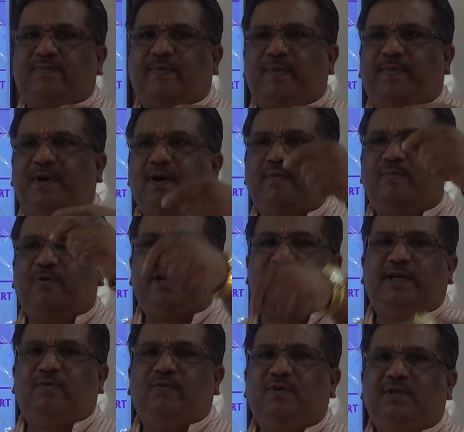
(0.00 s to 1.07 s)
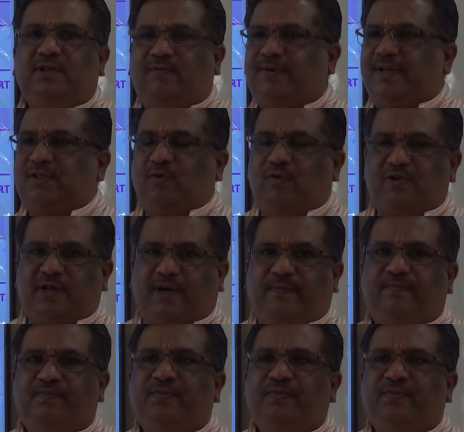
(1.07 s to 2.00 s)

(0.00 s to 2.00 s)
paper, put into the first solution.